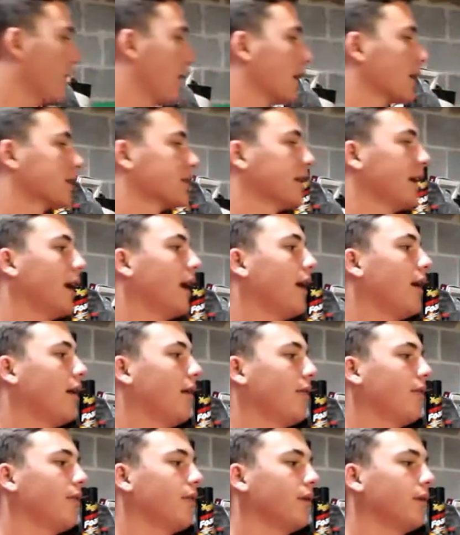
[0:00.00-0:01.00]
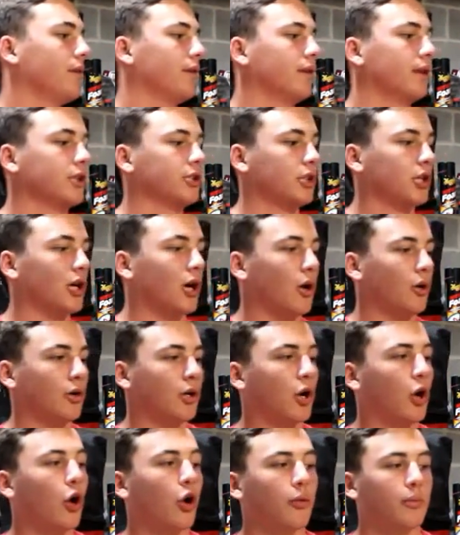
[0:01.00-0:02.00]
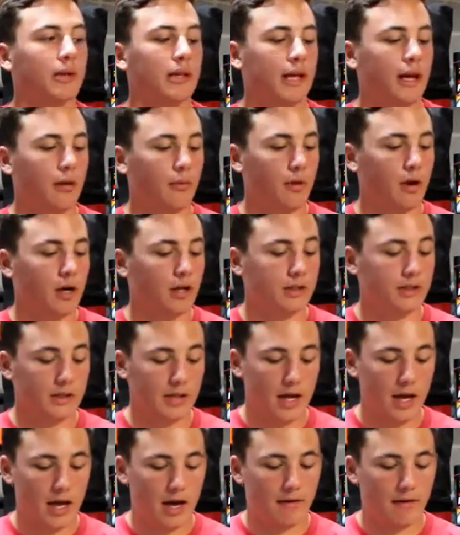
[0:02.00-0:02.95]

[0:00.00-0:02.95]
we actually have, these are called Carbon Light rods.